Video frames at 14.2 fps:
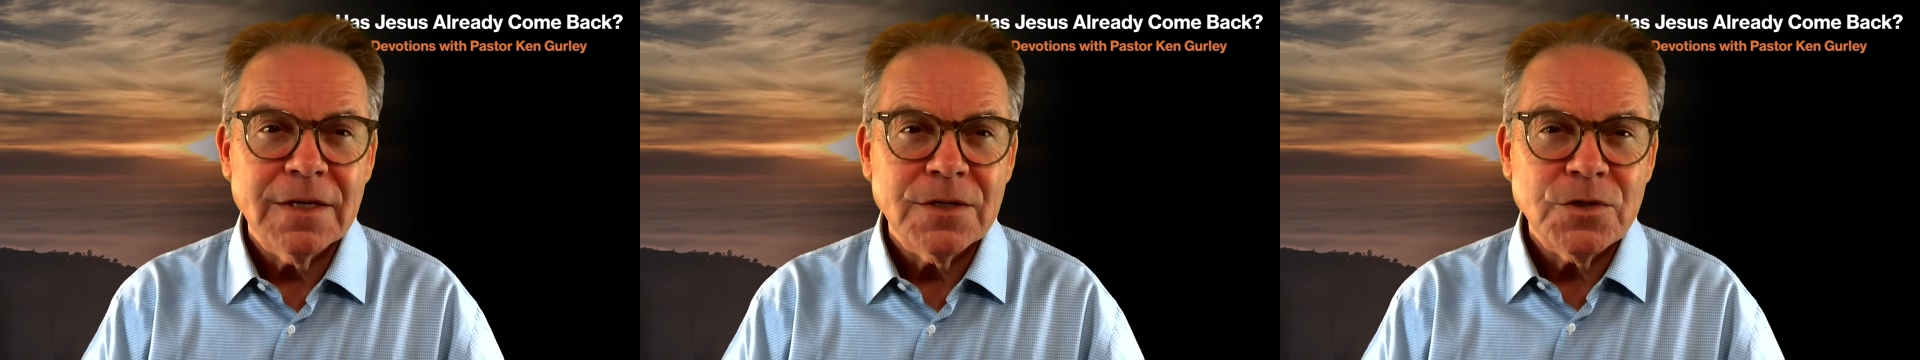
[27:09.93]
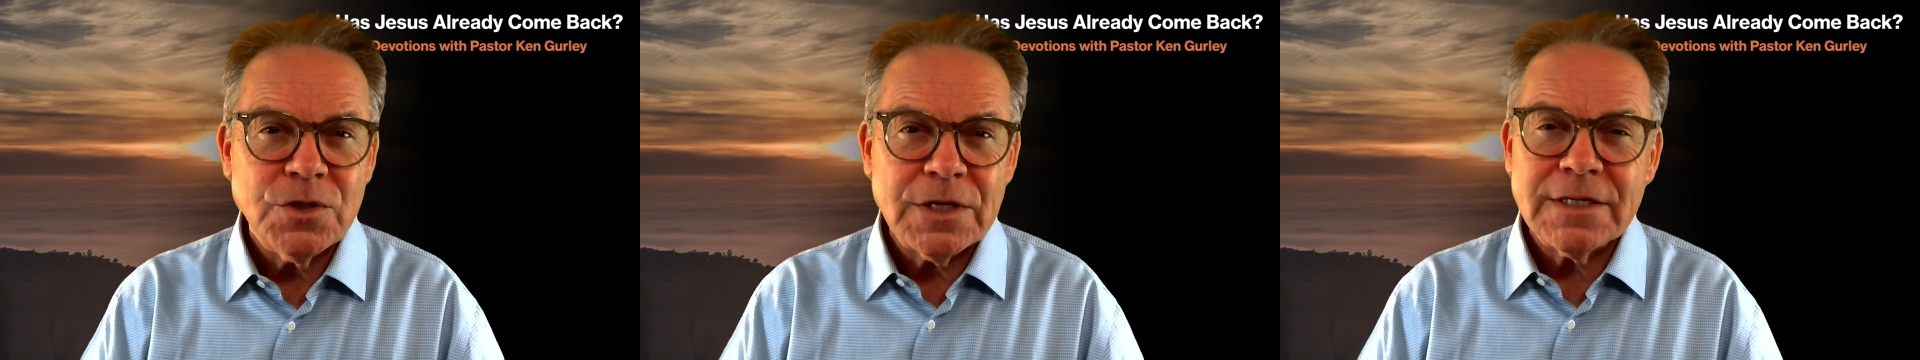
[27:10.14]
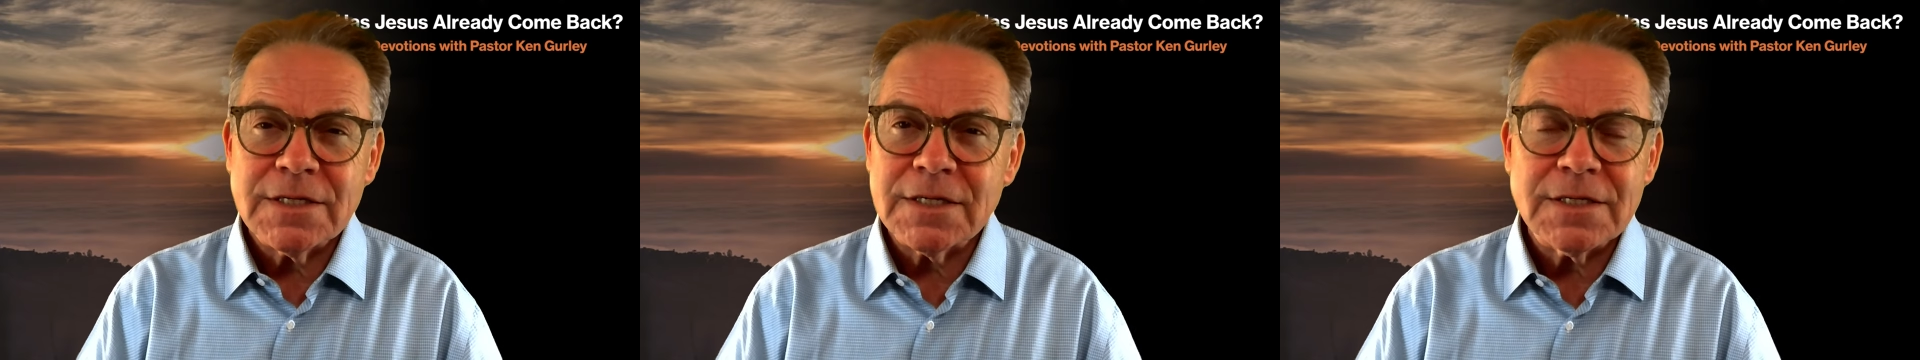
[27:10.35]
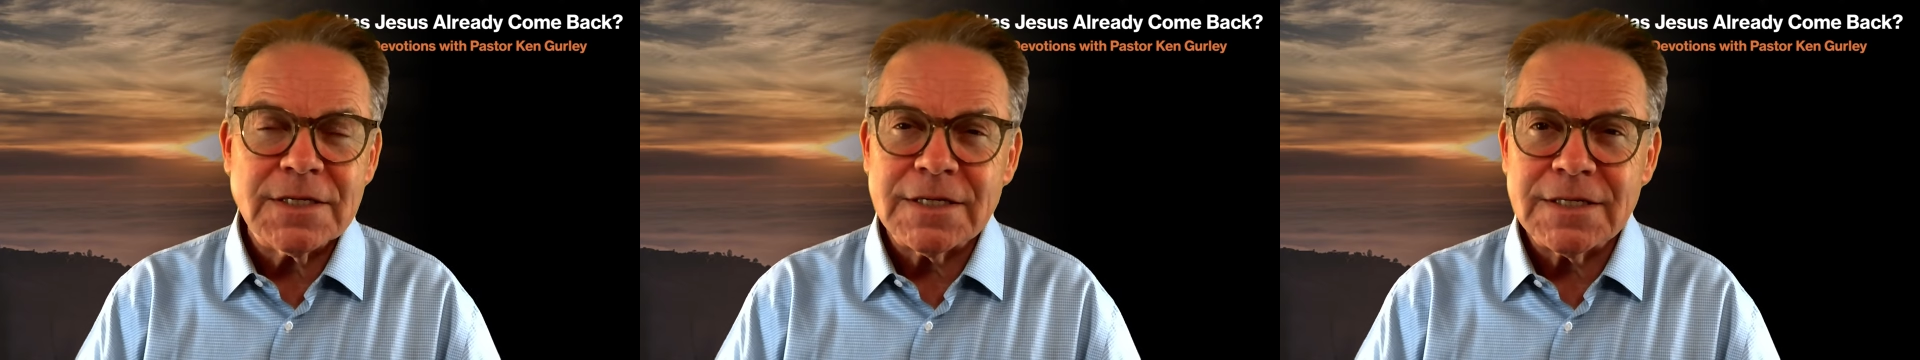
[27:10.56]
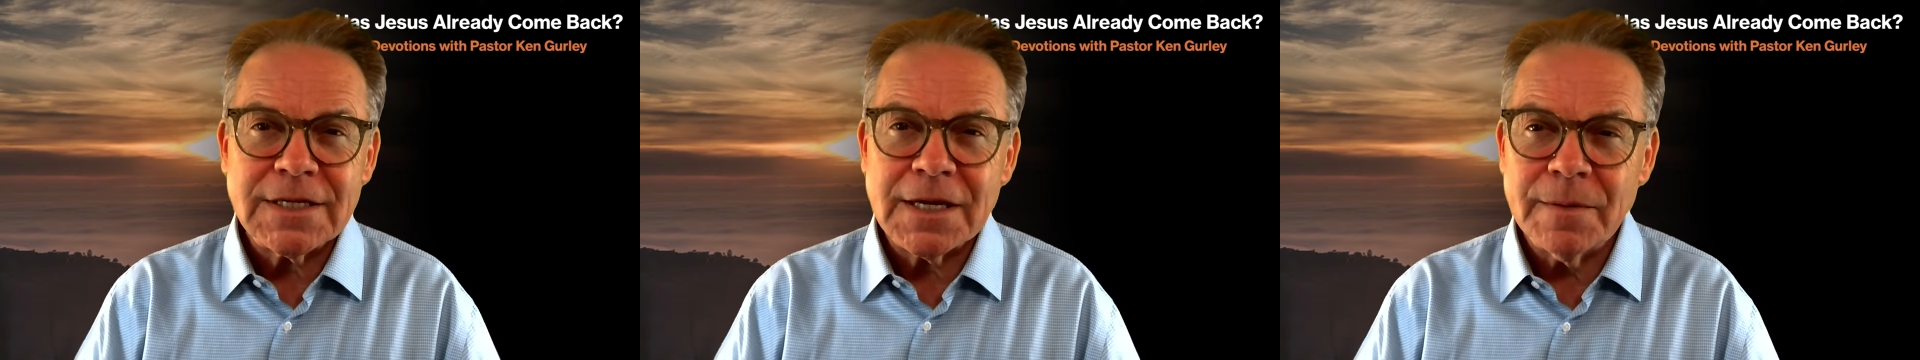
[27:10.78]
Jesus
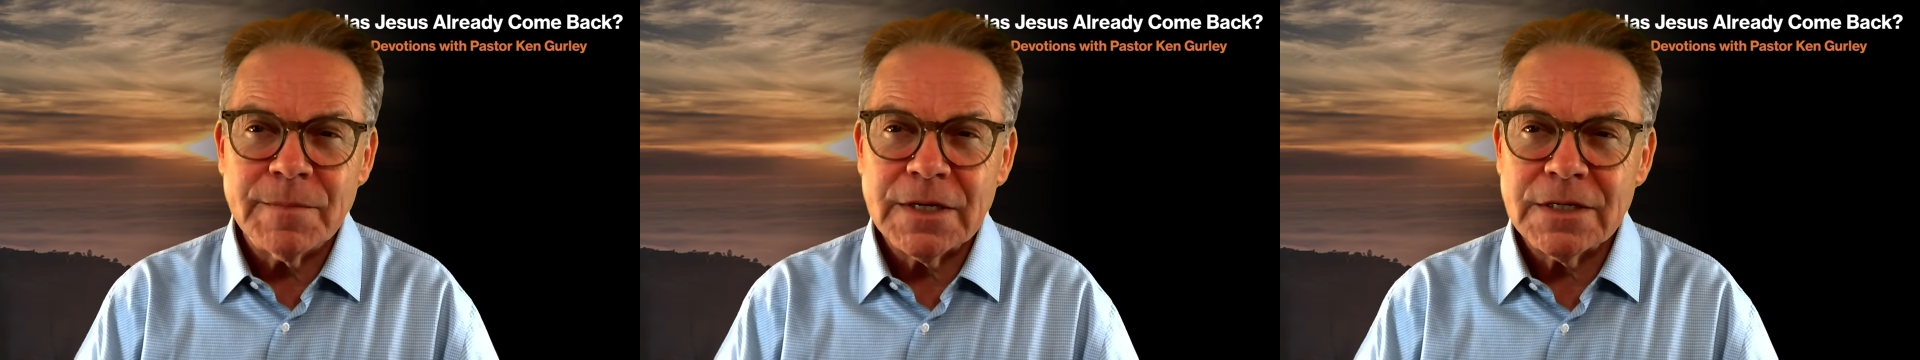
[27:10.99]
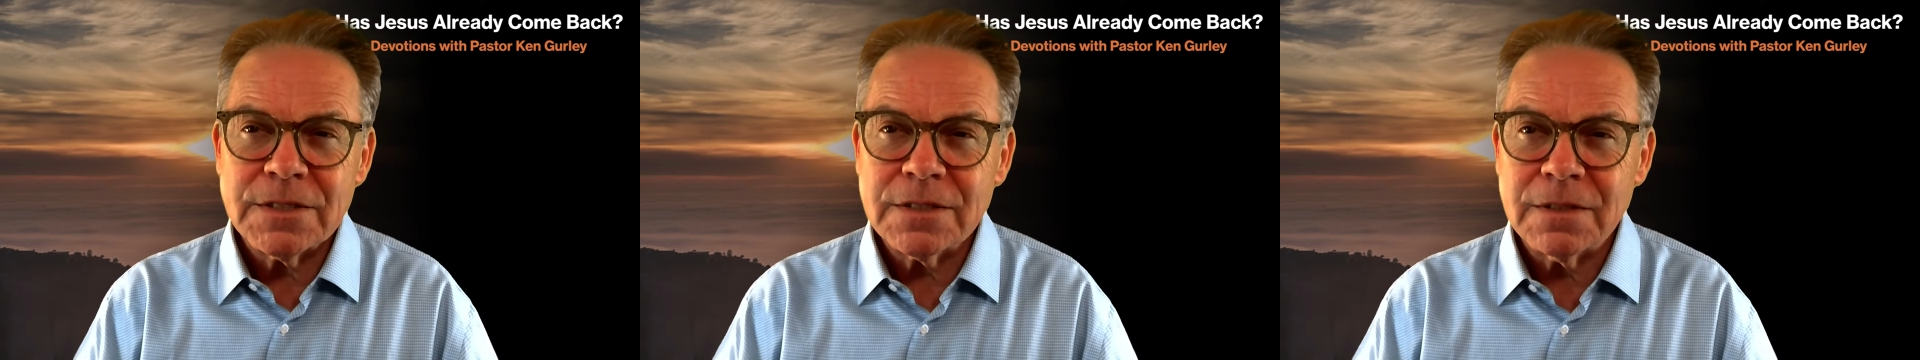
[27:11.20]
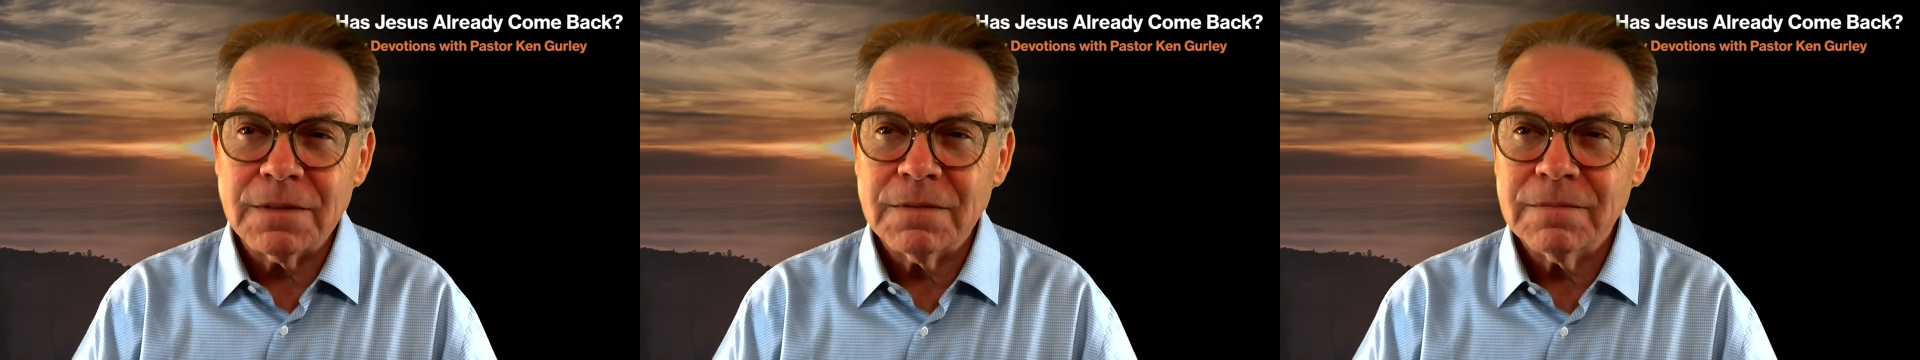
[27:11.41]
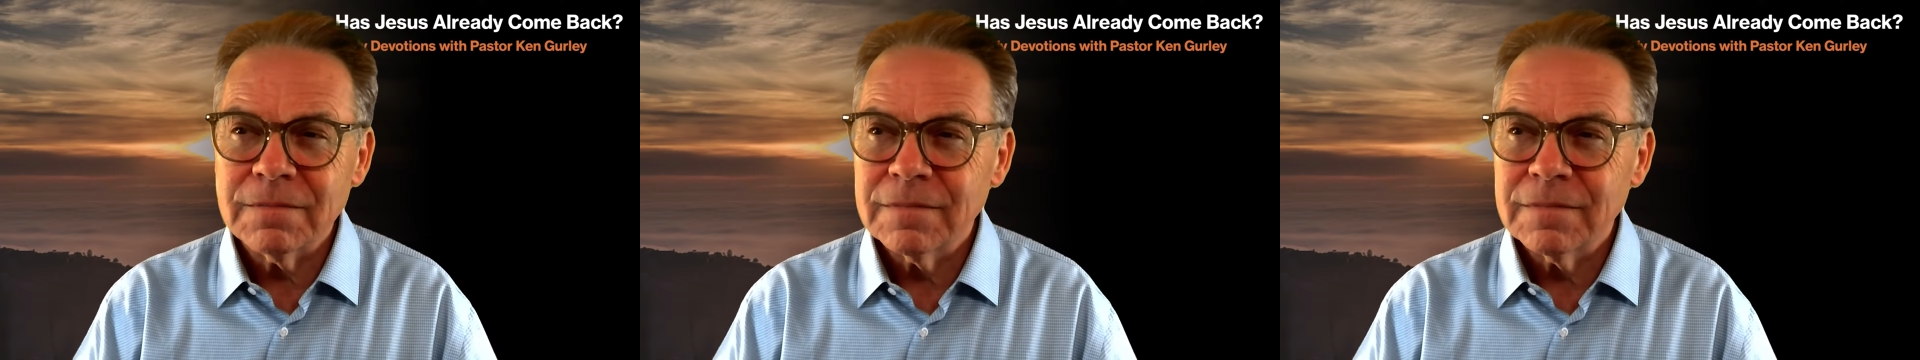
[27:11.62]
is coming soon.